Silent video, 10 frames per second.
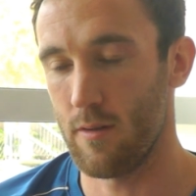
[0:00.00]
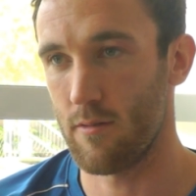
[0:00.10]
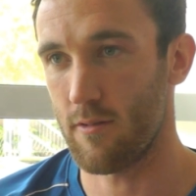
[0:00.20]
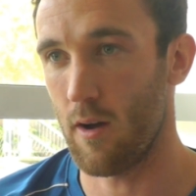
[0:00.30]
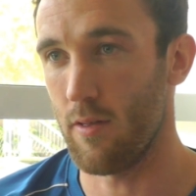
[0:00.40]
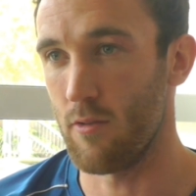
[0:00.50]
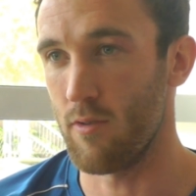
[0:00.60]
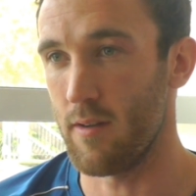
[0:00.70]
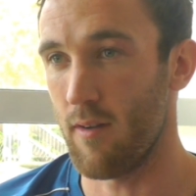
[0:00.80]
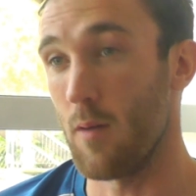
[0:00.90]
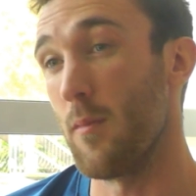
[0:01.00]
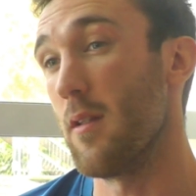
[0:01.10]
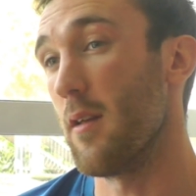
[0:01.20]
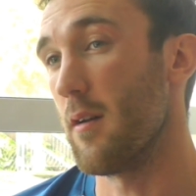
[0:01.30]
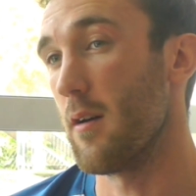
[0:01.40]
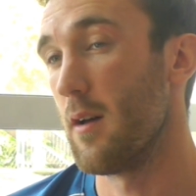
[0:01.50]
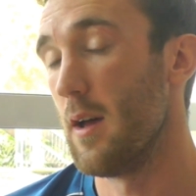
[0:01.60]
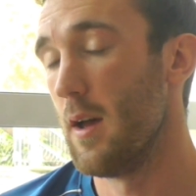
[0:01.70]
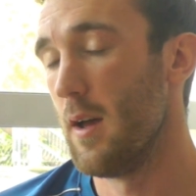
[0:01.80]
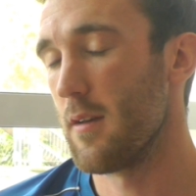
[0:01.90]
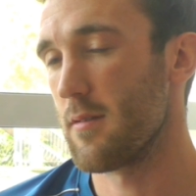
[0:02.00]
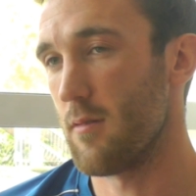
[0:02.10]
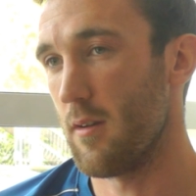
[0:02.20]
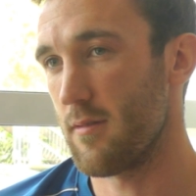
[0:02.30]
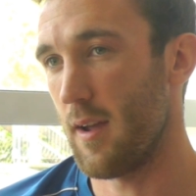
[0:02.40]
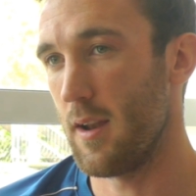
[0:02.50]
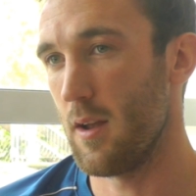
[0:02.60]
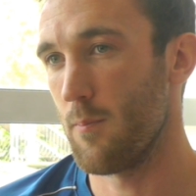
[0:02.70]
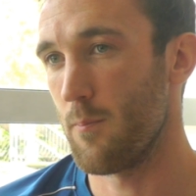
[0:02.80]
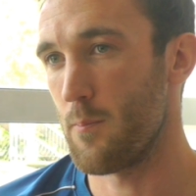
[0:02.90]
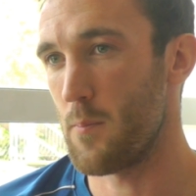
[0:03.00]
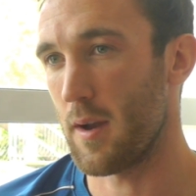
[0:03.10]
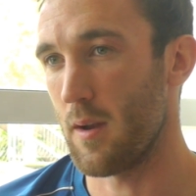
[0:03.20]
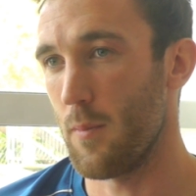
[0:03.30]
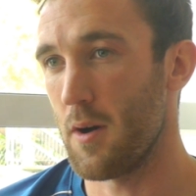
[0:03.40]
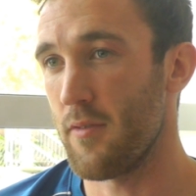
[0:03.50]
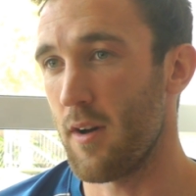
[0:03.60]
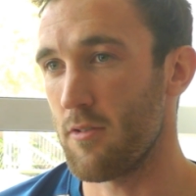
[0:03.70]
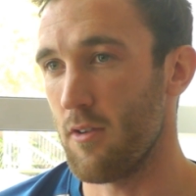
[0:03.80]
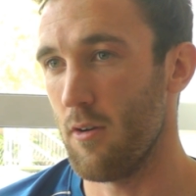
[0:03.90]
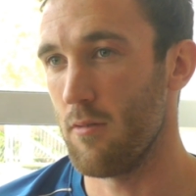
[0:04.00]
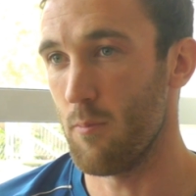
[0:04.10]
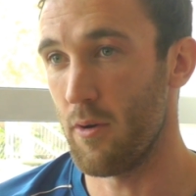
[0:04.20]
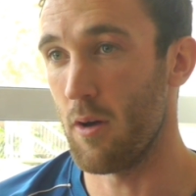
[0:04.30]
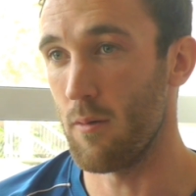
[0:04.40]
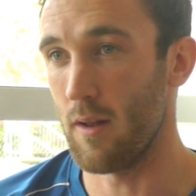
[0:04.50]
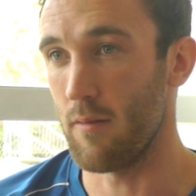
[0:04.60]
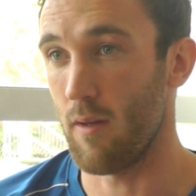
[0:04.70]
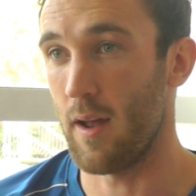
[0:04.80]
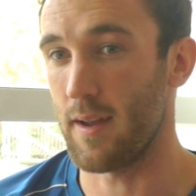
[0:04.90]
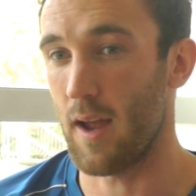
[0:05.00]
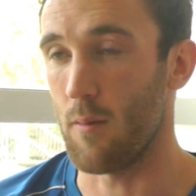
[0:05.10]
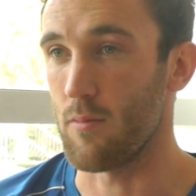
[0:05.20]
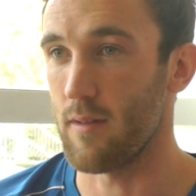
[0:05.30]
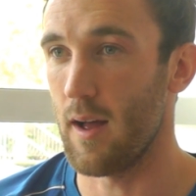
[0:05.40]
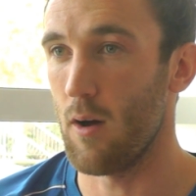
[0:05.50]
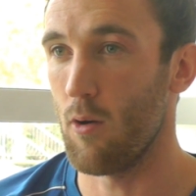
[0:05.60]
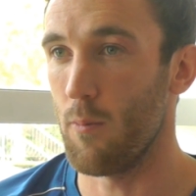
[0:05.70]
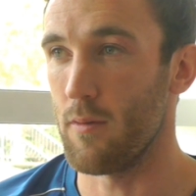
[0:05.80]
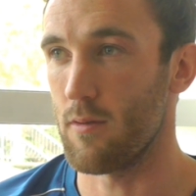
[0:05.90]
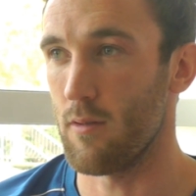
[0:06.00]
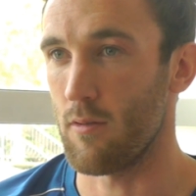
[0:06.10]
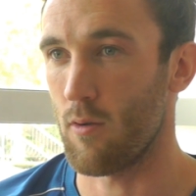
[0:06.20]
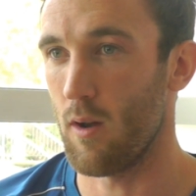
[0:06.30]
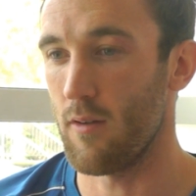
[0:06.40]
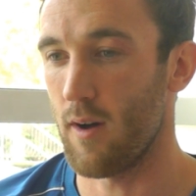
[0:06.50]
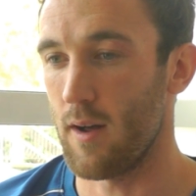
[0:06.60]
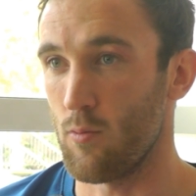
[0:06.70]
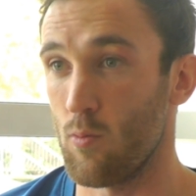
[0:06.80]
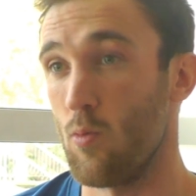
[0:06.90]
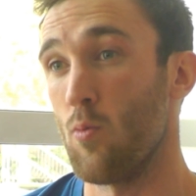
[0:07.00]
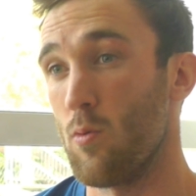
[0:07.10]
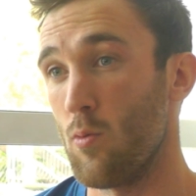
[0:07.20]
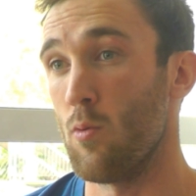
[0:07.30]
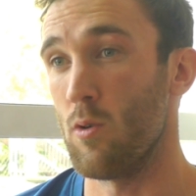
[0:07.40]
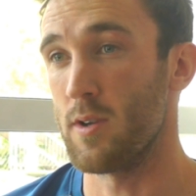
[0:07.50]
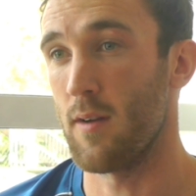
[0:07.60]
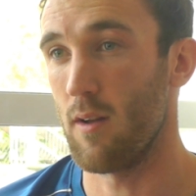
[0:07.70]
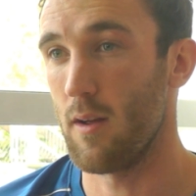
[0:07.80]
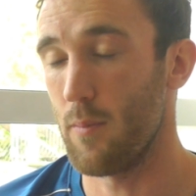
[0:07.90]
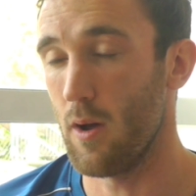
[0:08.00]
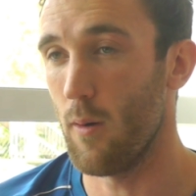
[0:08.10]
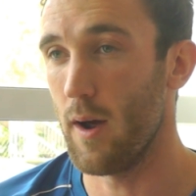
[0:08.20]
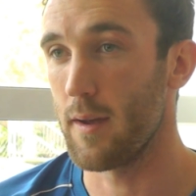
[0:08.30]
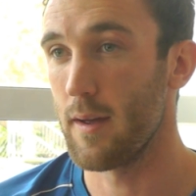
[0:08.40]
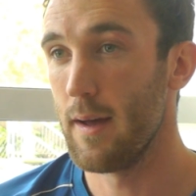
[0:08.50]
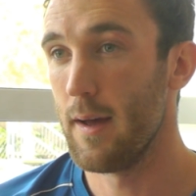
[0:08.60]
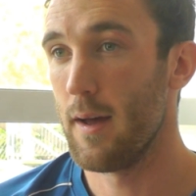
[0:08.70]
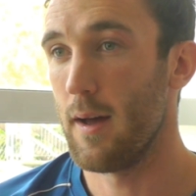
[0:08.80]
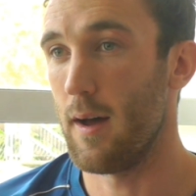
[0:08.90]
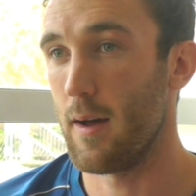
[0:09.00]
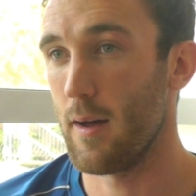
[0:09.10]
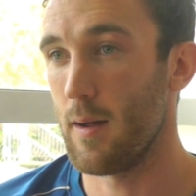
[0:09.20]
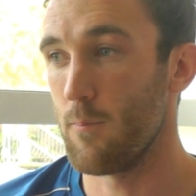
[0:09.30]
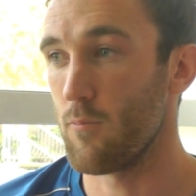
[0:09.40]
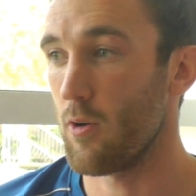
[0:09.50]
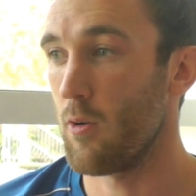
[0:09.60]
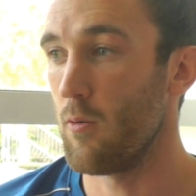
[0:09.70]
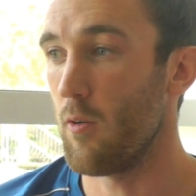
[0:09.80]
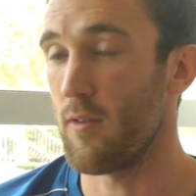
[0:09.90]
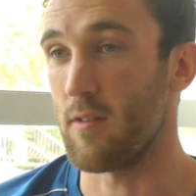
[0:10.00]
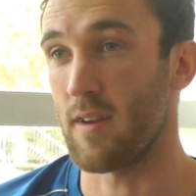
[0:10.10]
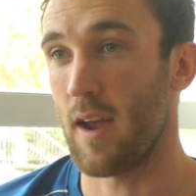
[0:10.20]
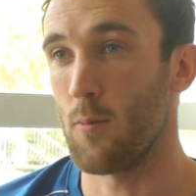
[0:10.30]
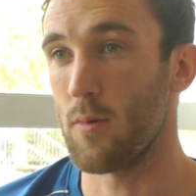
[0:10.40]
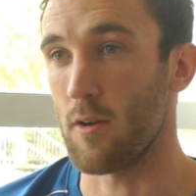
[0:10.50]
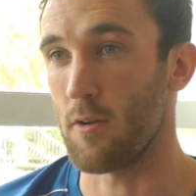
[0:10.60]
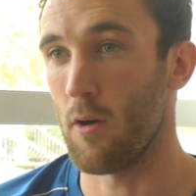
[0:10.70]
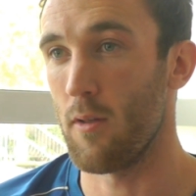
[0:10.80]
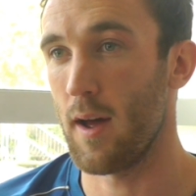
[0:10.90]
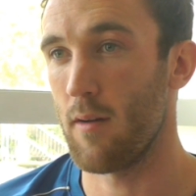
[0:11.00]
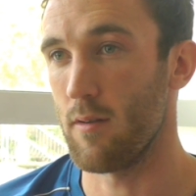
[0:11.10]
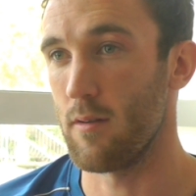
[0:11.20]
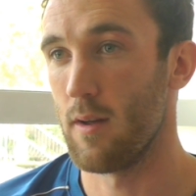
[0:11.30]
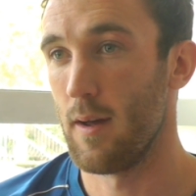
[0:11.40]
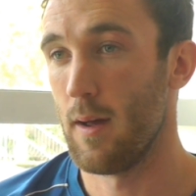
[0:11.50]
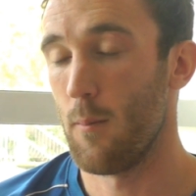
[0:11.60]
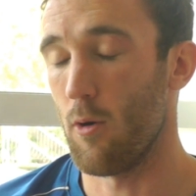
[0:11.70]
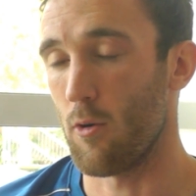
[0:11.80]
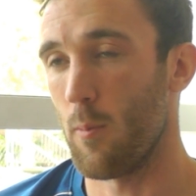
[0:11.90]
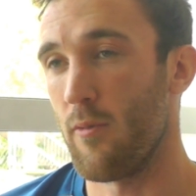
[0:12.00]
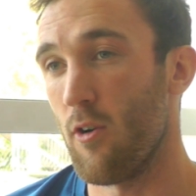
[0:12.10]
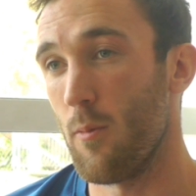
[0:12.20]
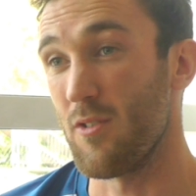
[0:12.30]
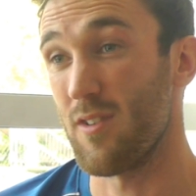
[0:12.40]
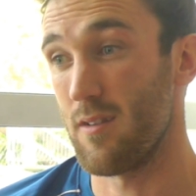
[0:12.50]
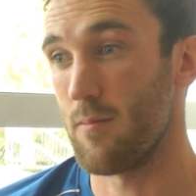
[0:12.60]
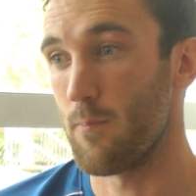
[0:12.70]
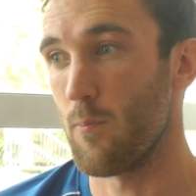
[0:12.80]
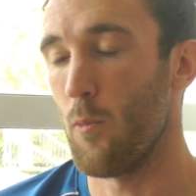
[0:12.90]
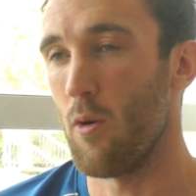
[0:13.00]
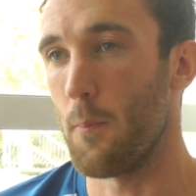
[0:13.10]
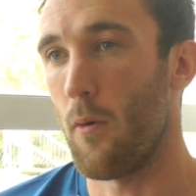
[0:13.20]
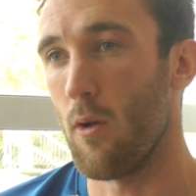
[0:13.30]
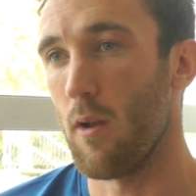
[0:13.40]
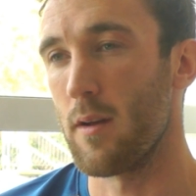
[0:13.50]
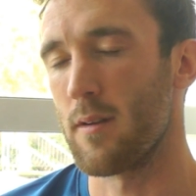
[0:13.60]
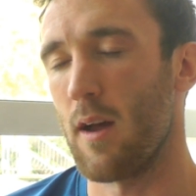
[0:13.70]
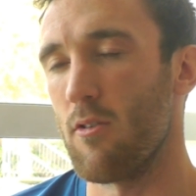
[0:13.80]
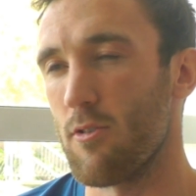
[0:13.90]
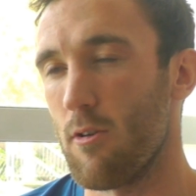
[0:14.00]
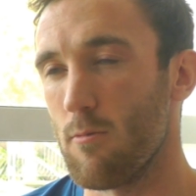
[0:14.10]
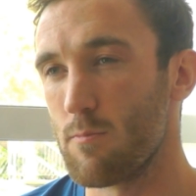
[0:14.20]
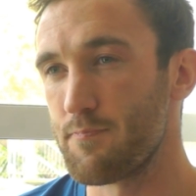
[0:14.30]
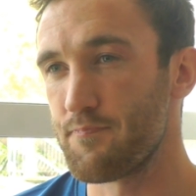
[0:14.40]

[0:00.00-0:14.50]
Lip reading: starting their redevelopment of the stadium back in Belfast, so predominantly any games now up until the qualifiers will generally be away. So if it's a game, we can go there and put a good performance in and, more importantly, get a result.